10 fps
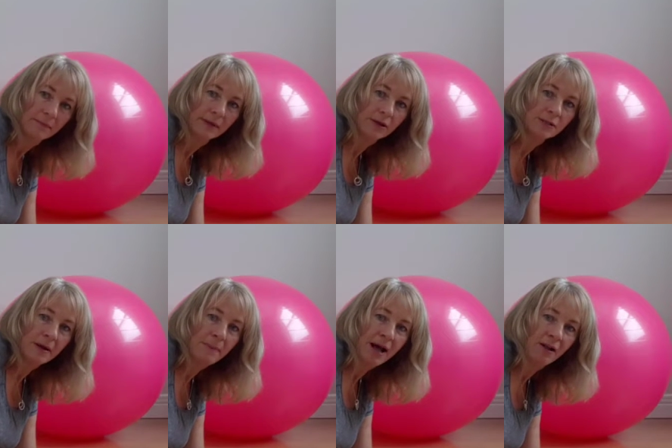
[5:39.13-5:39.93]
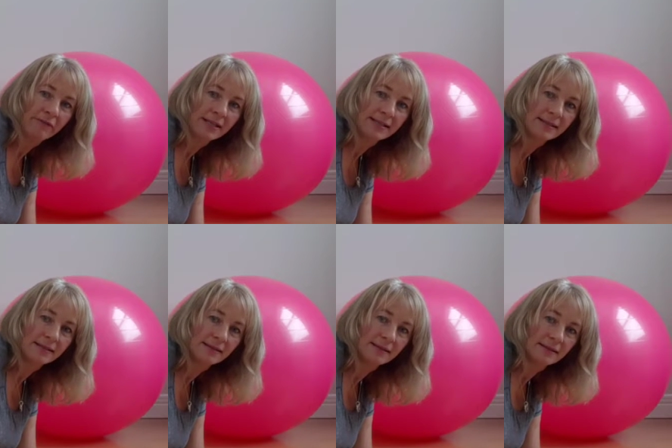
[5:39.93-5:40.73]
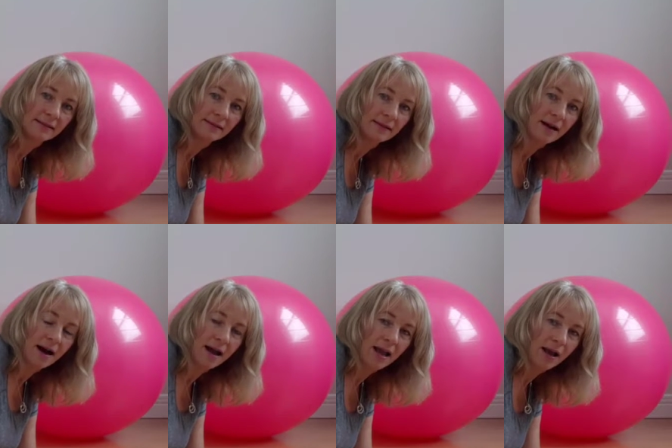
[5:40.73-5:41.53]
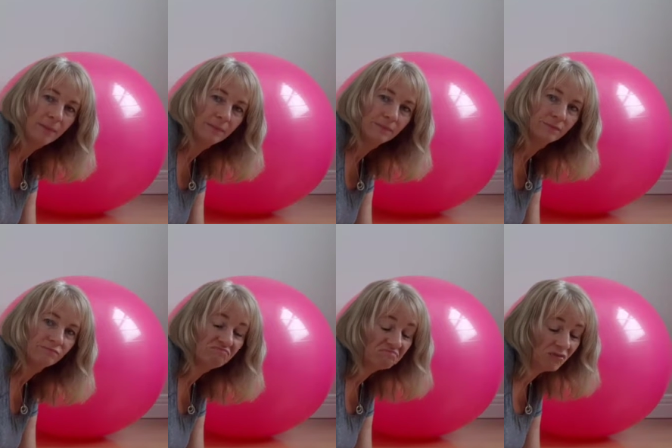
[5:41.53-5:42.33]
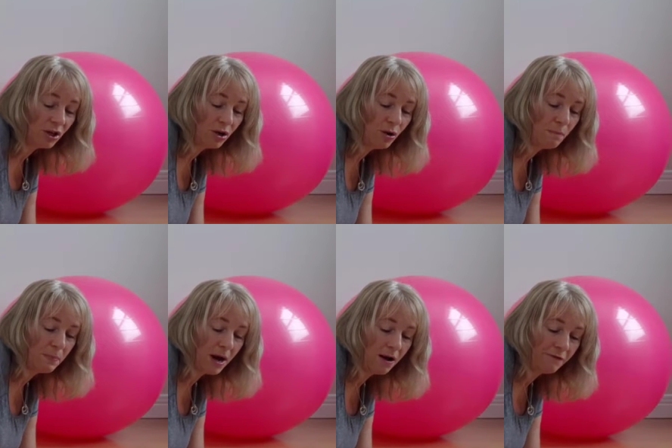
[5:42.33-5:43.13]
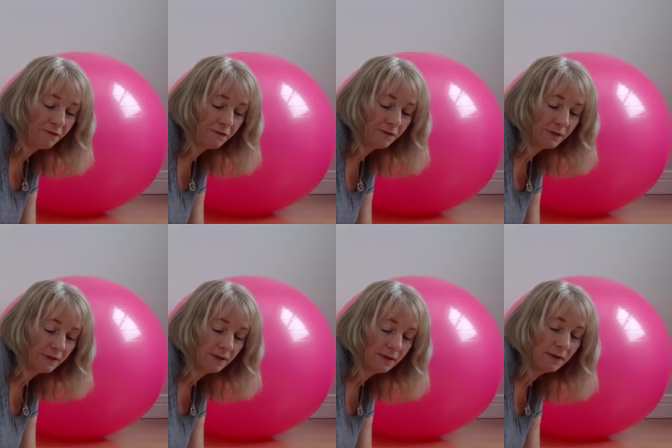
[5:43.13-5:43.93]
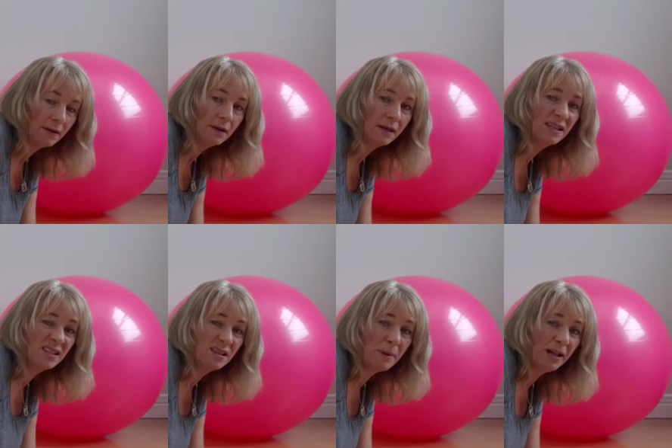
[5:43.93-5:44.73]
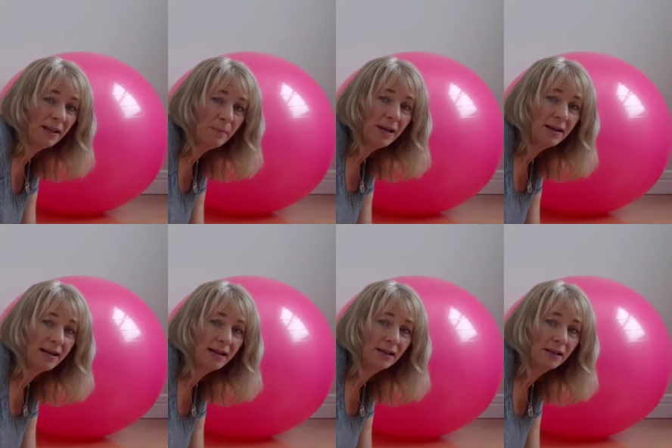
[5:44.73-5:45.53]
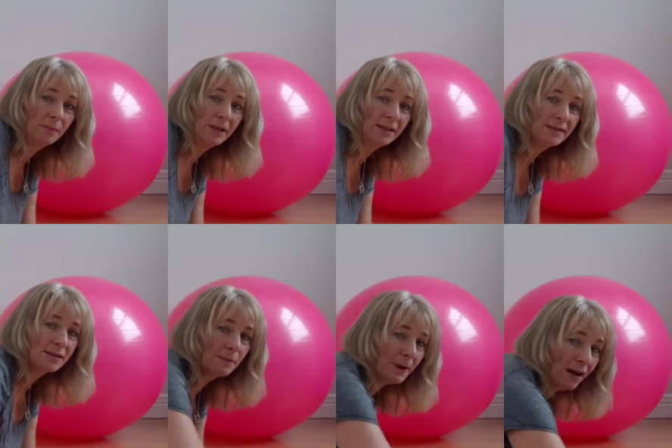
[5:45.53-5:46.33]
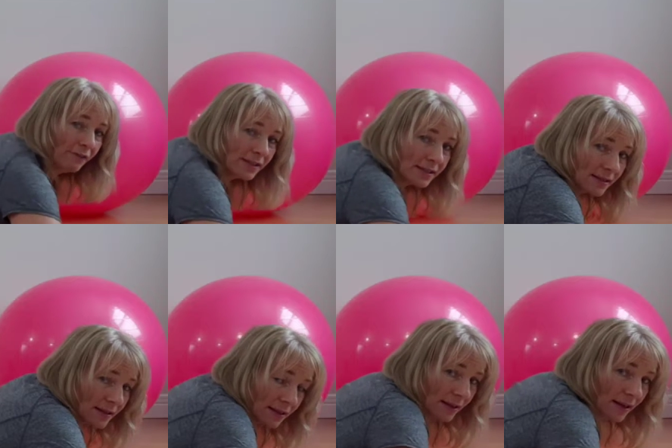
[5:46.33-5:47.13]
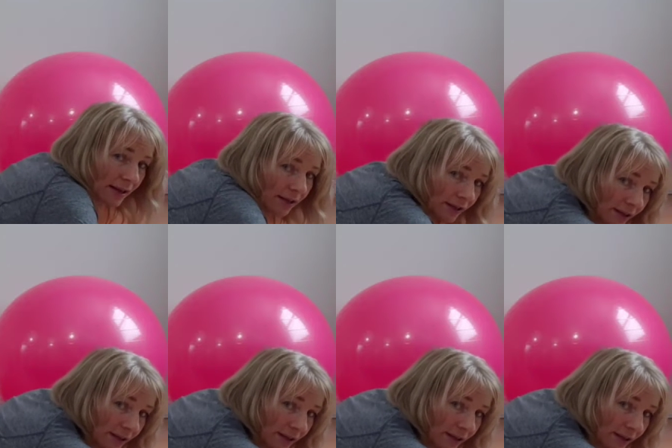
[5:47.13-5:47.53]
here's my pelvis. I am, above into the belly a bit and a little bit into the pelvis. And you can